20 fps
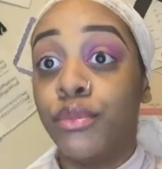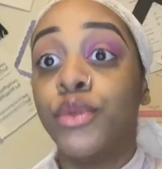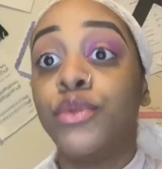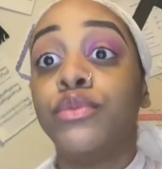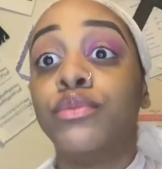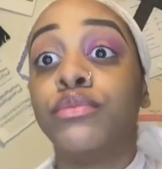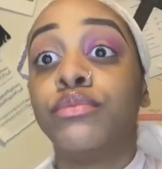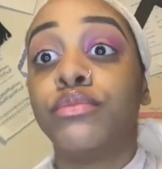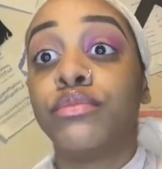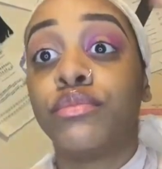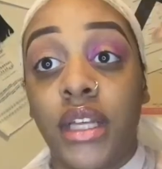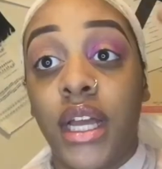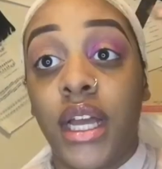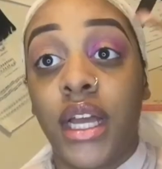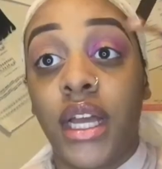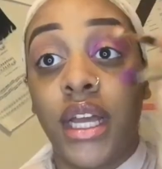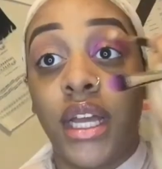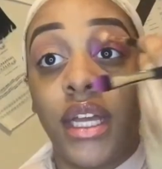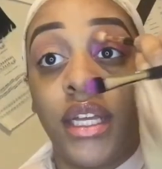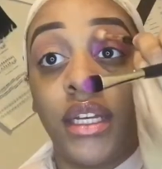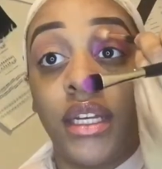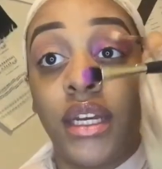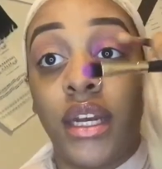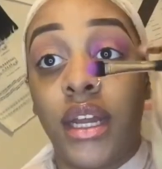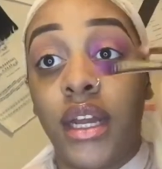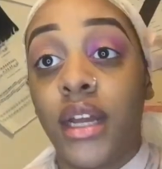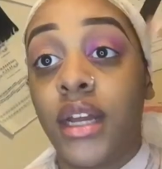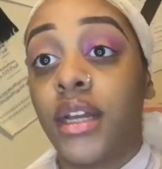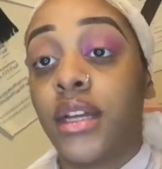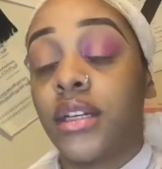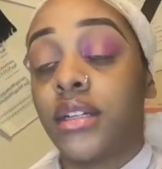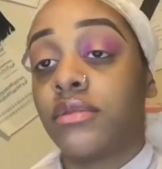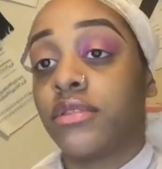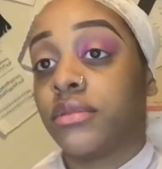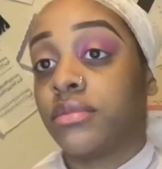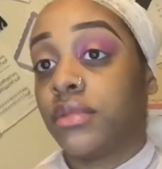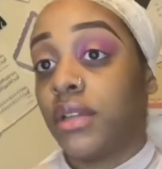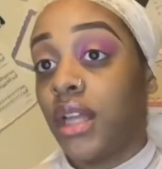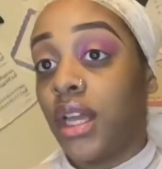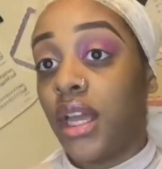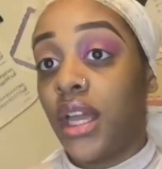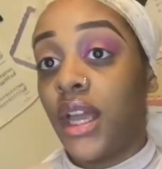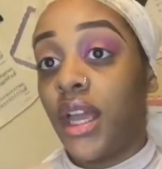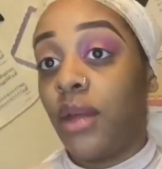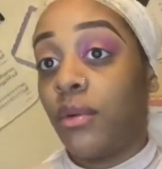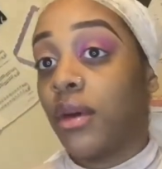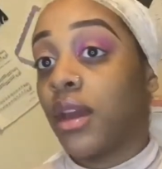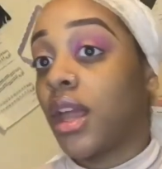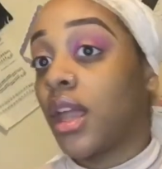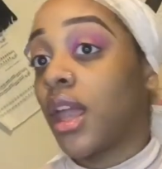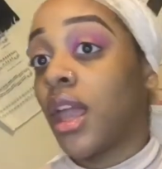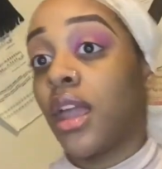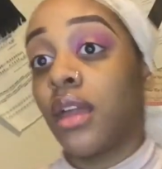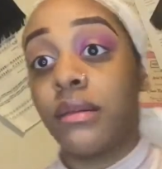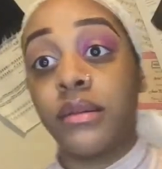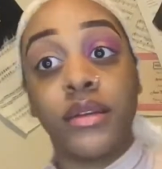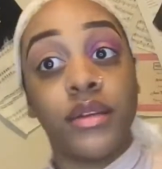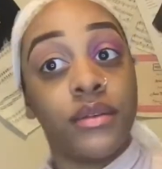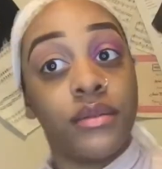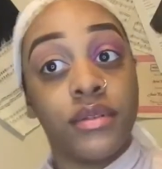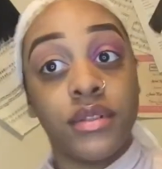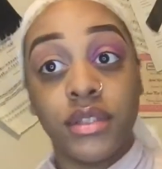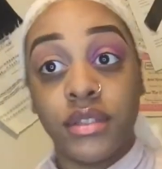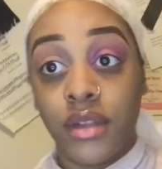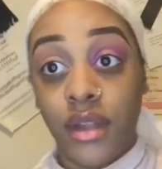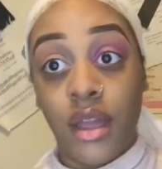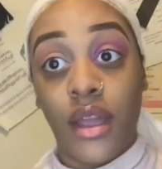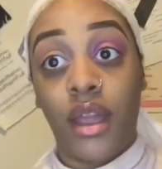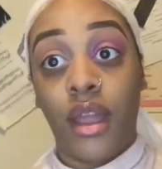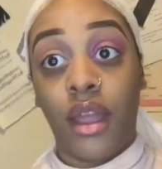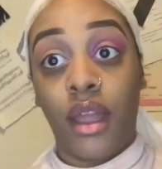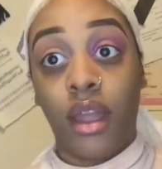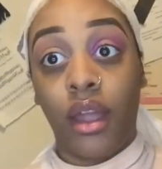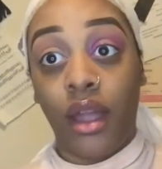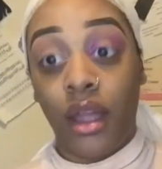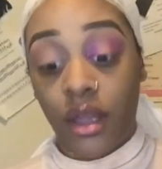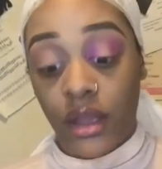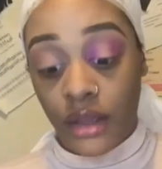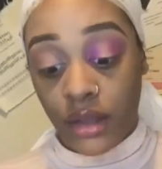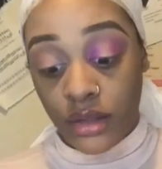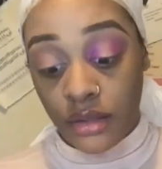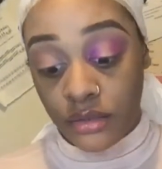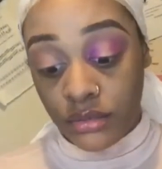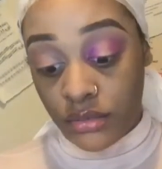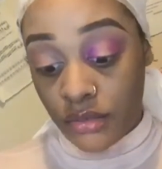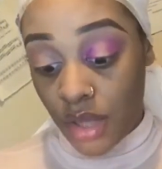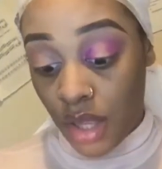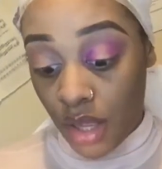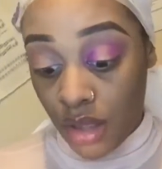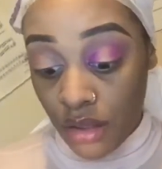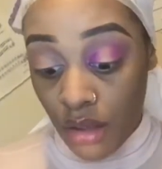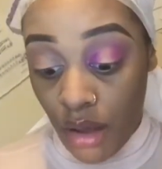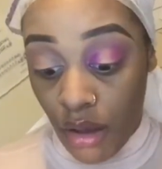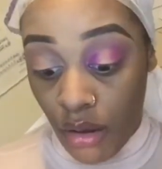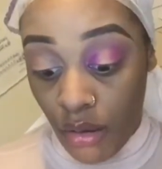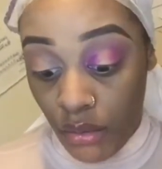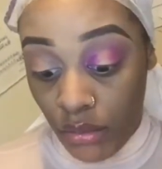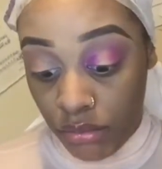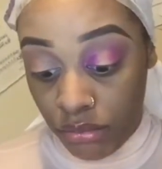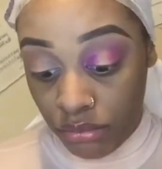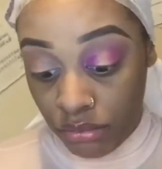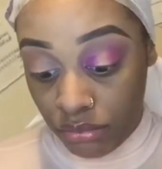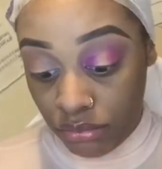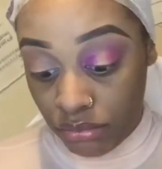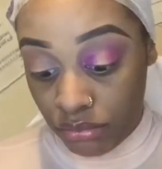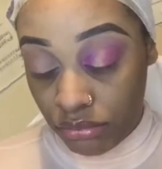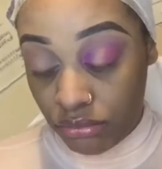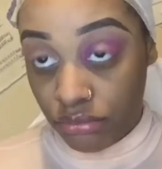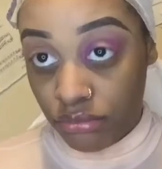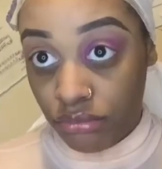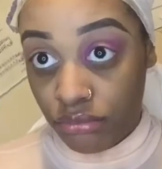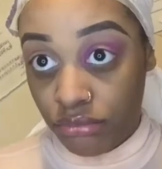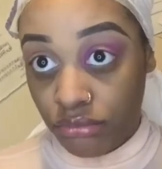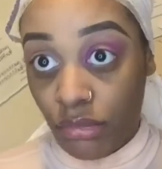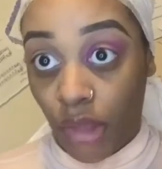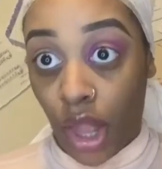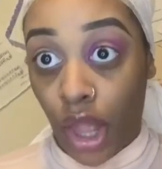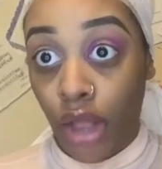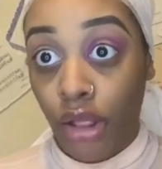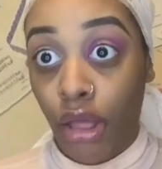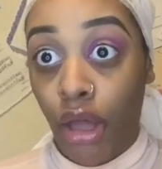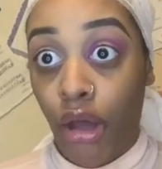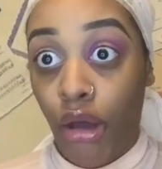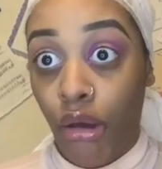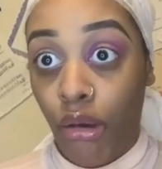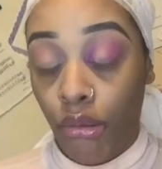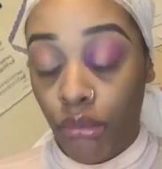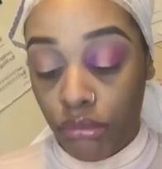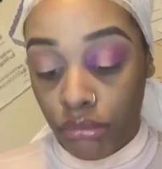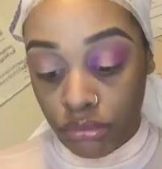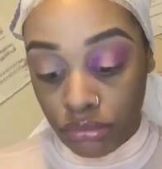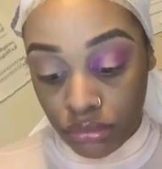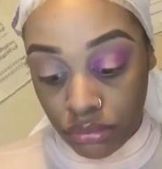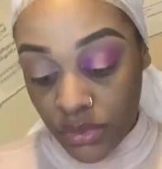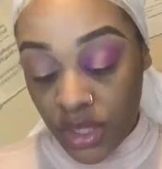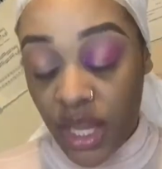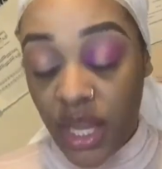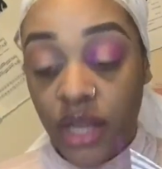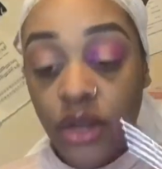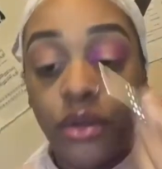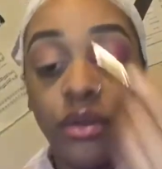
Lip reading: boop. I did not come to play. What I came to do was slay. Hello. Hello. Okay,